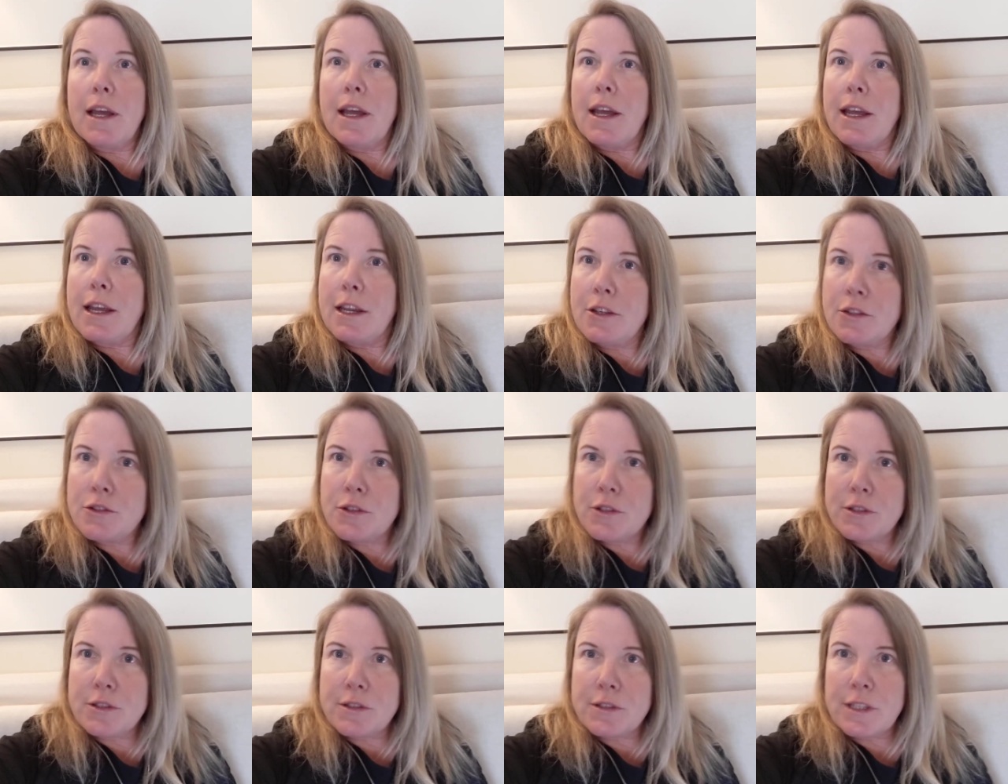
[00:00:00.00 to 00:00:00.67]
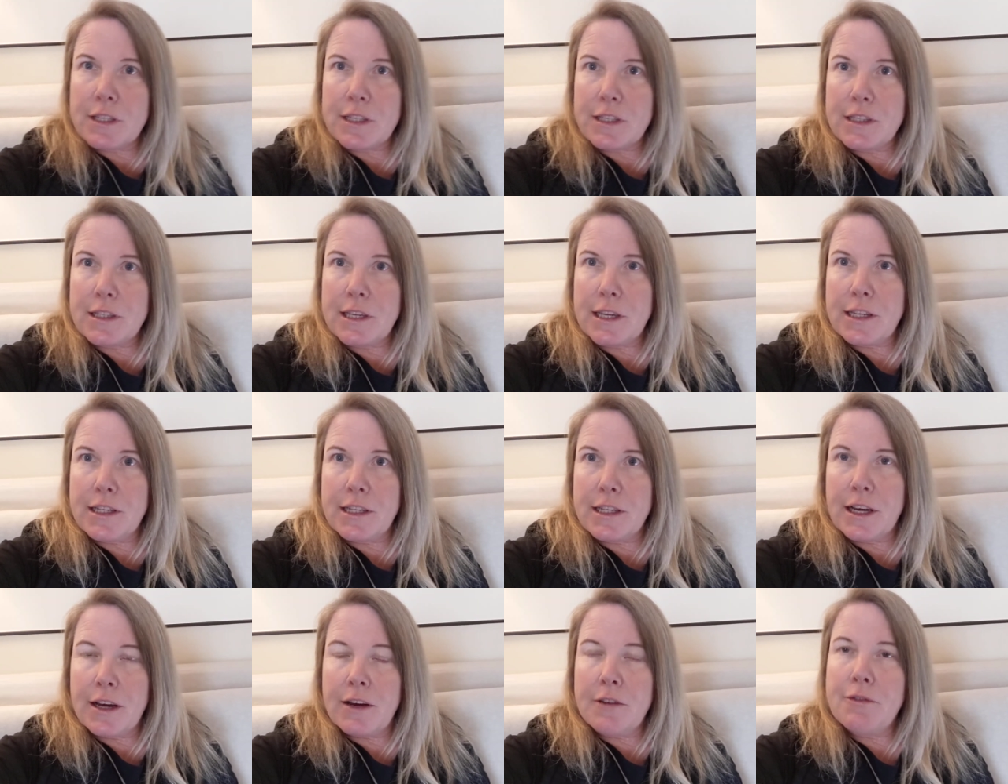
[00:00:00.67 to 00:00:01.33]
Interestingly
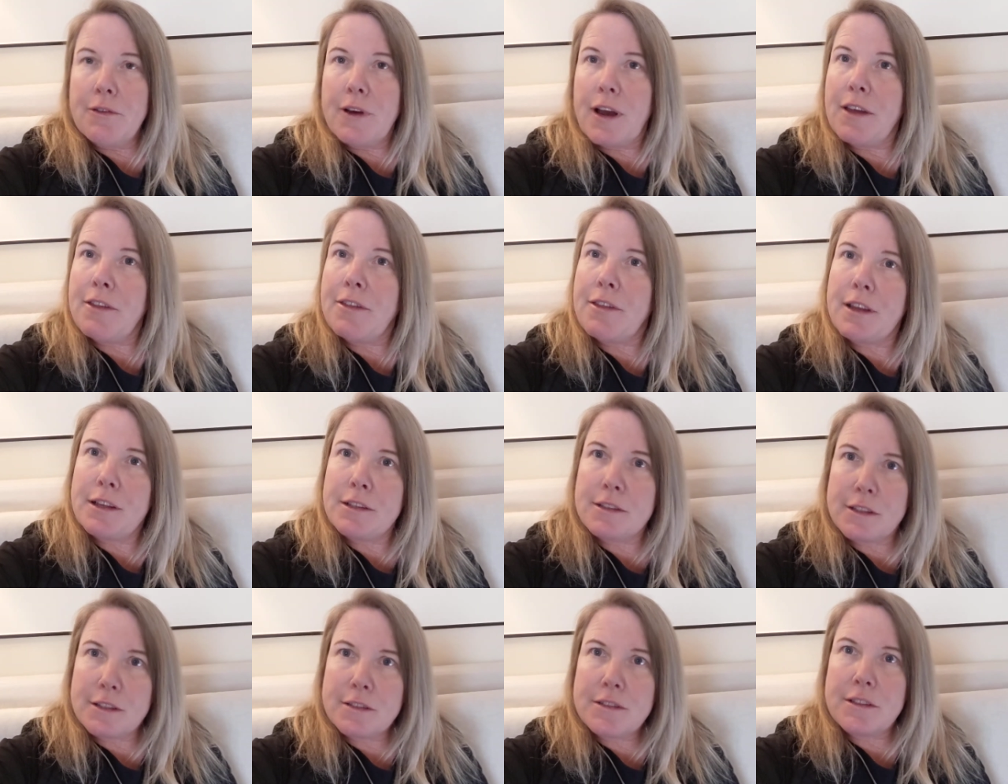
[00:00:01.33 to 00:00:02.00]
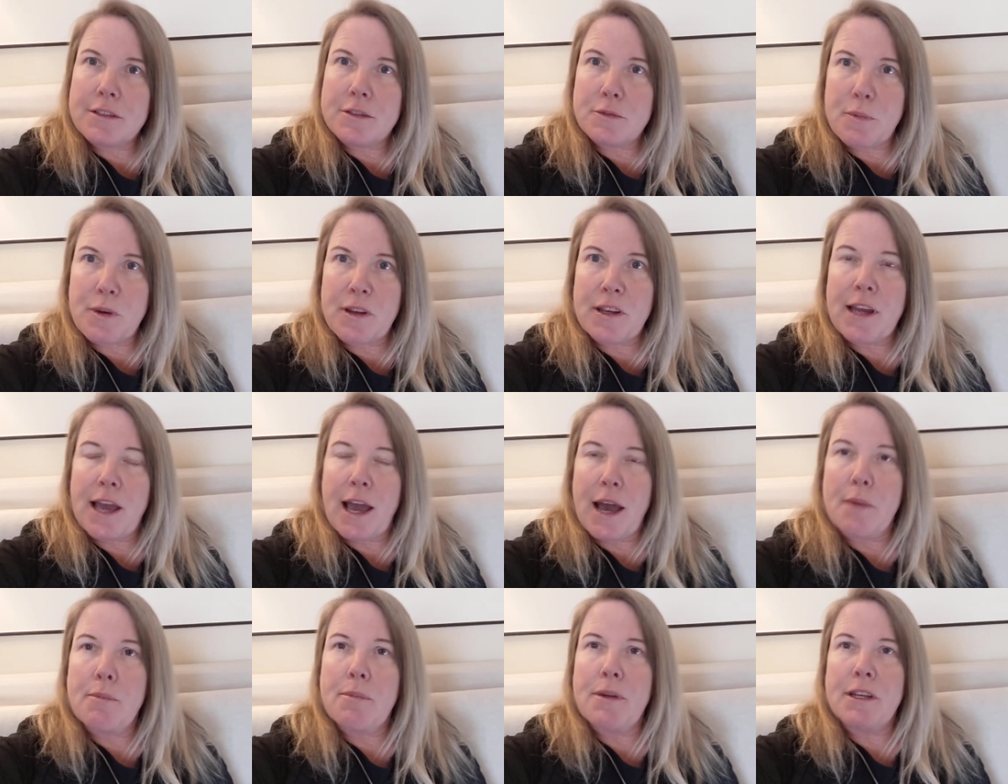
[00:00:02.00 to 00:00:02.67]
enough, I think this has been
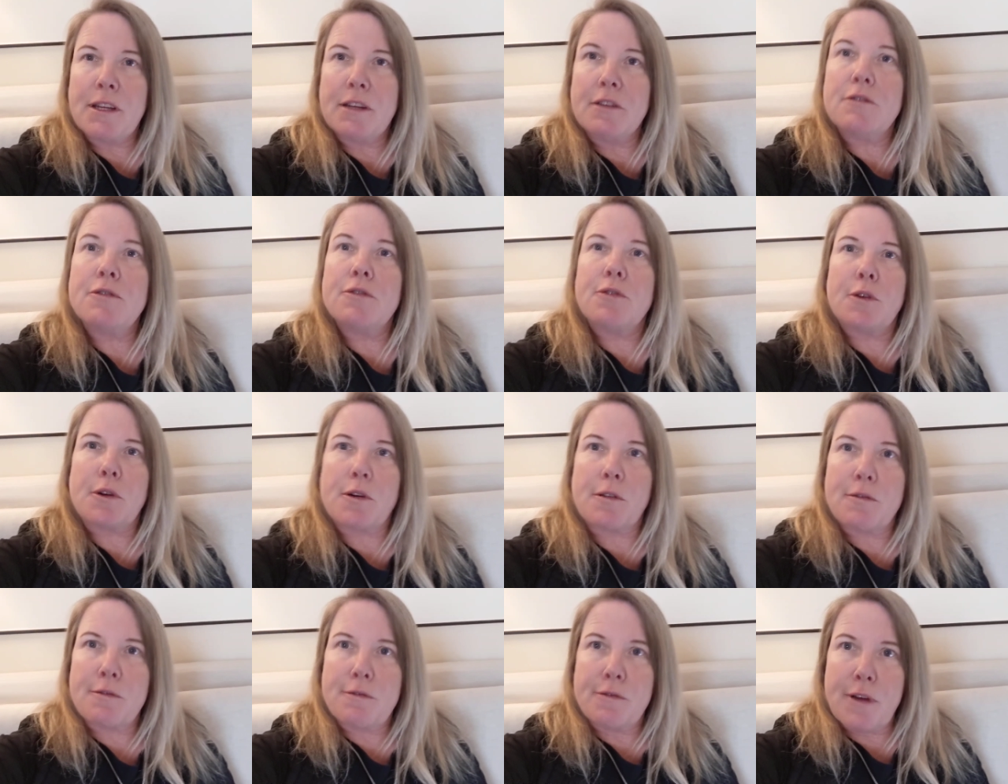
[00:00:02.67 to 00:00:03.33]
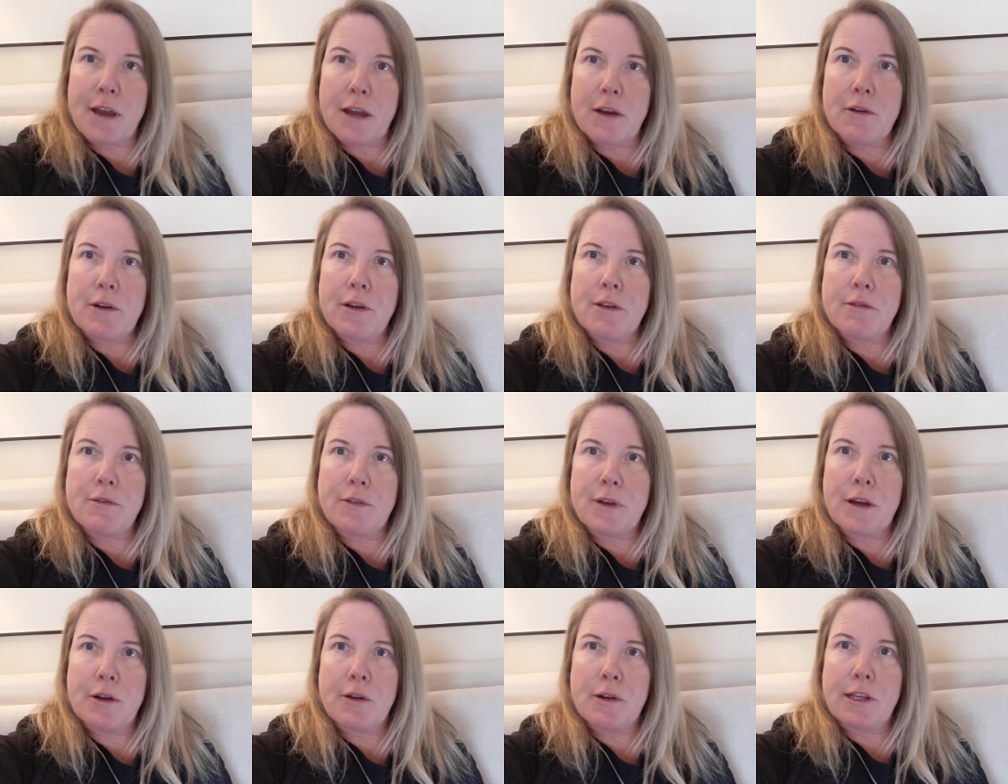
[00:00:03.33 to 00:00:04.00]
happening for a very,
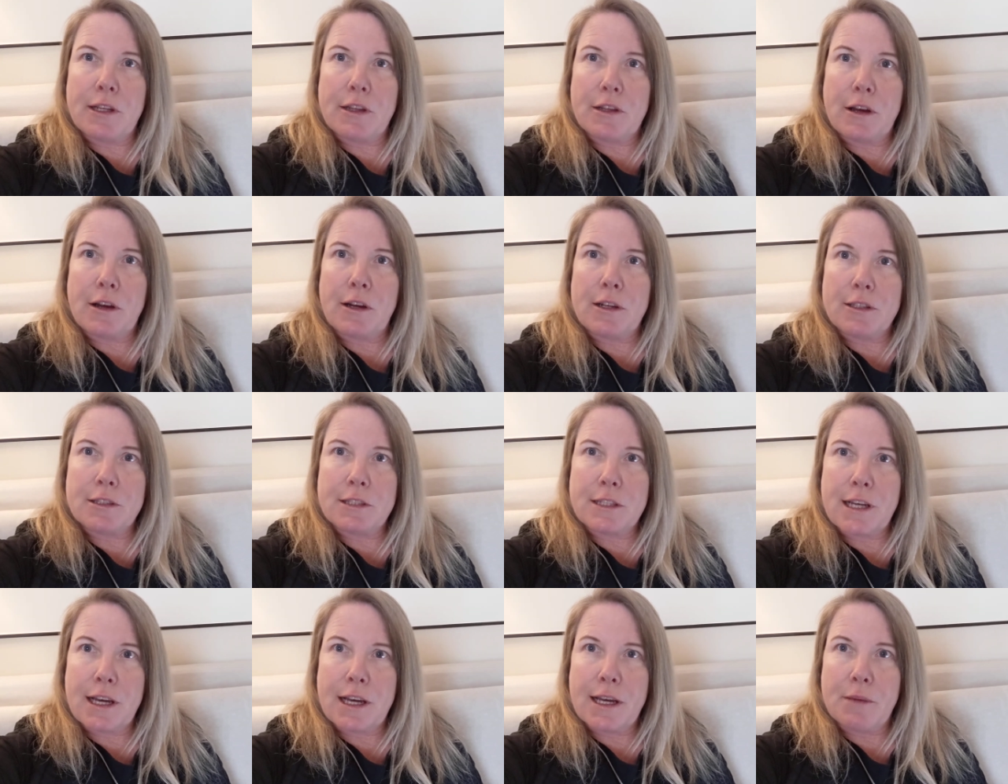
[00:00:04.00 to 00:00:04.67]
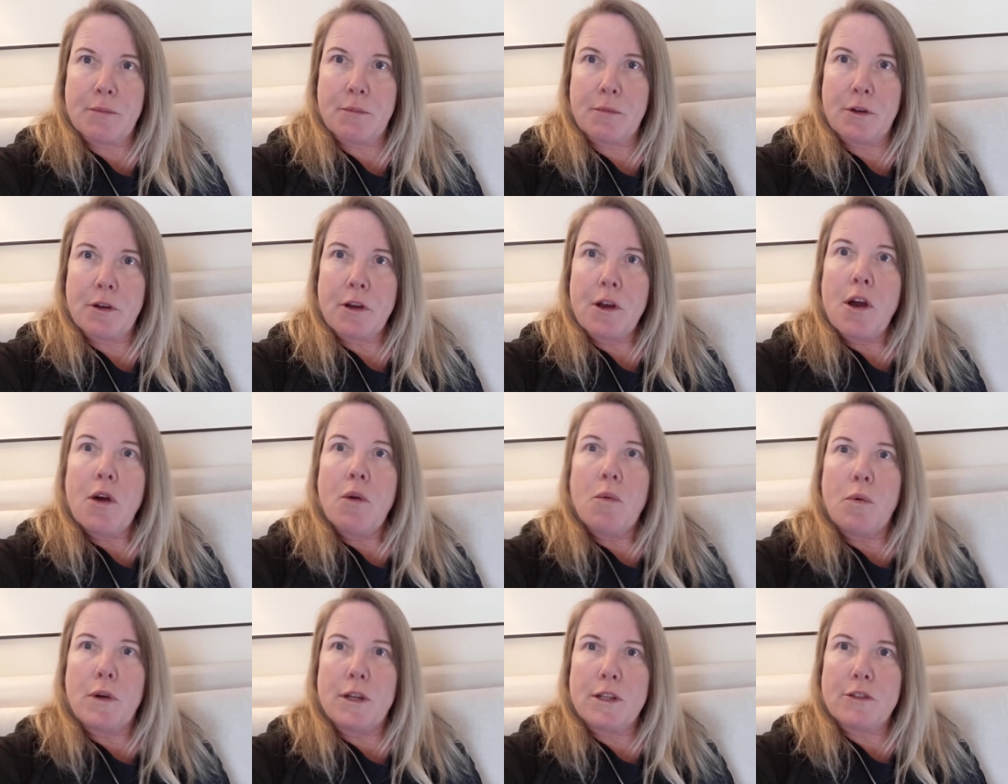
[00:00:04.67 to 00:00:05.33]
very long time
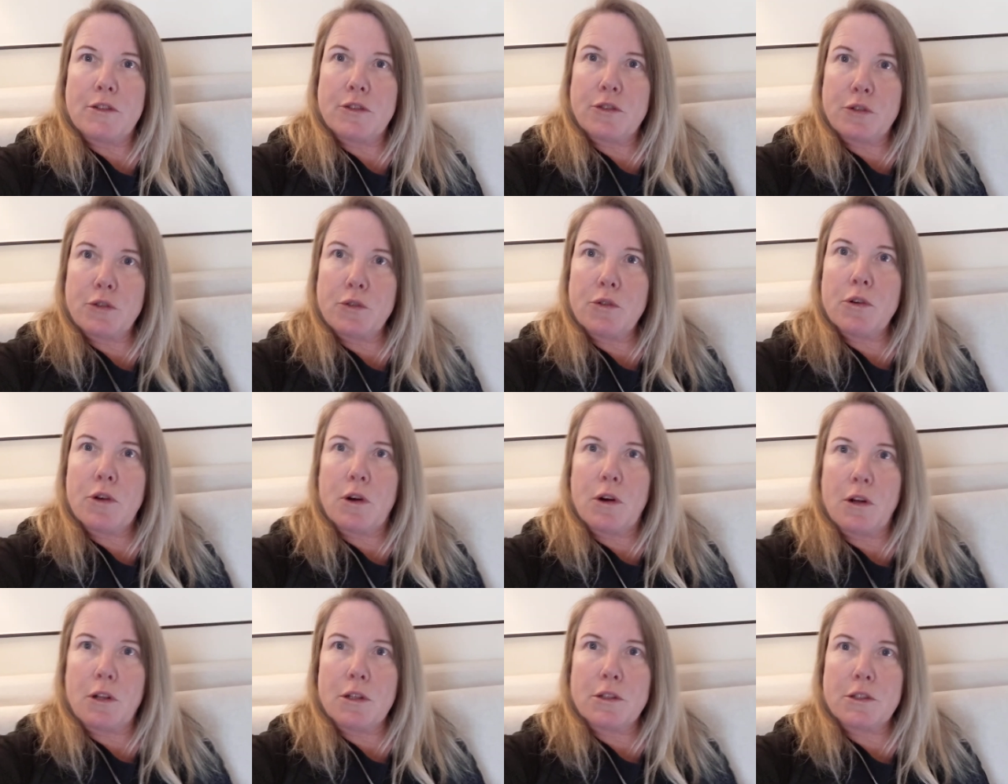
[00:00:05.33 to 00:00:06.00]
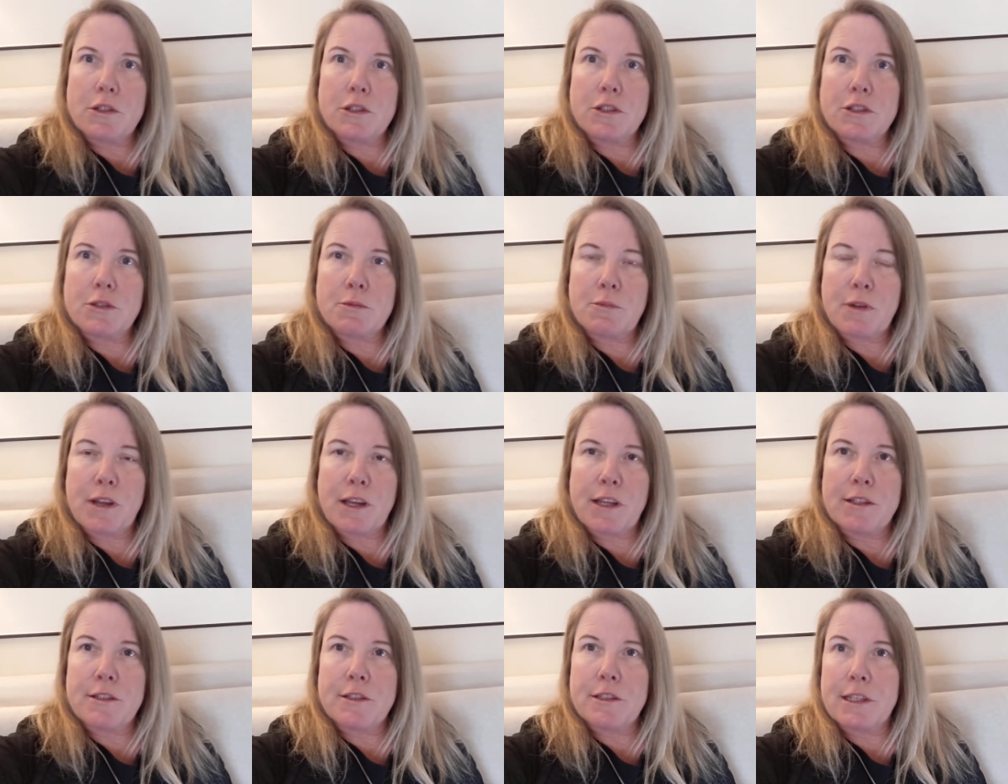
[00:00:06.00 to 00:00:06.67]
when two cultures
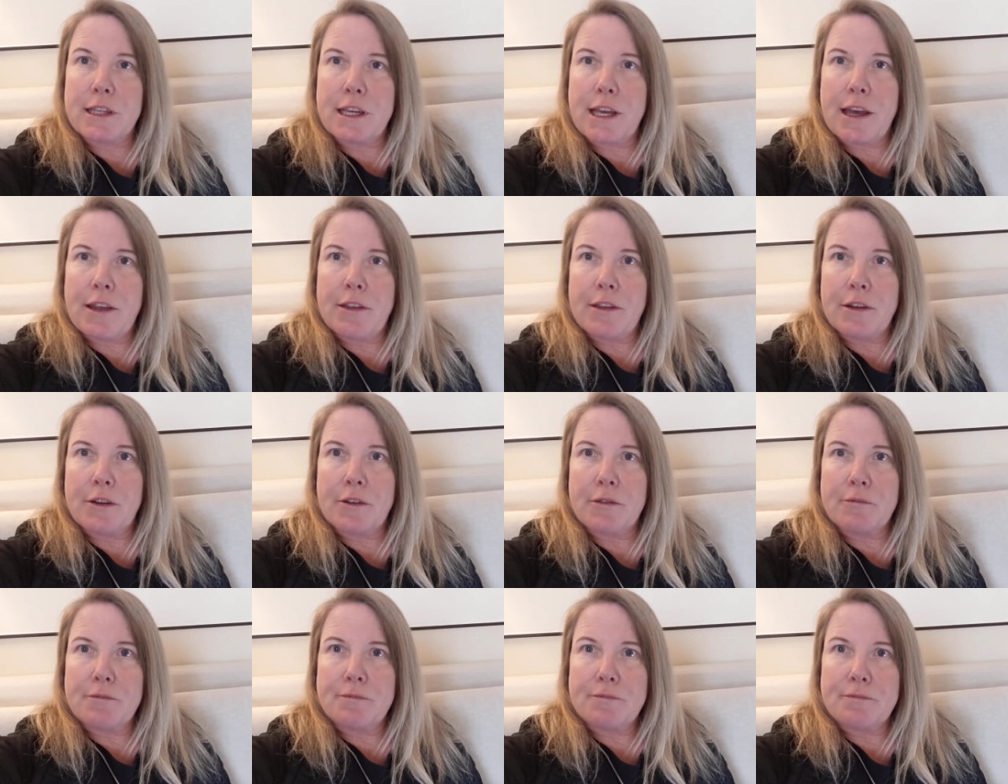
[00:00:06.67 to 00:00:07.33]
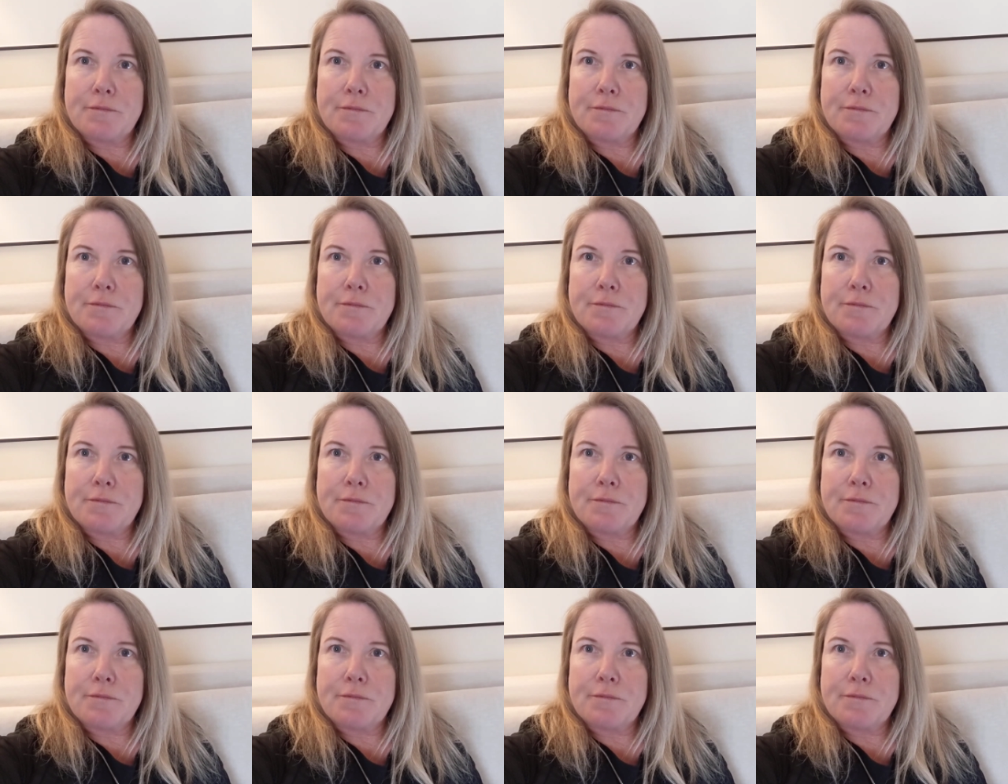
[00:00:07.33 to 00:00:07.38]
blend together.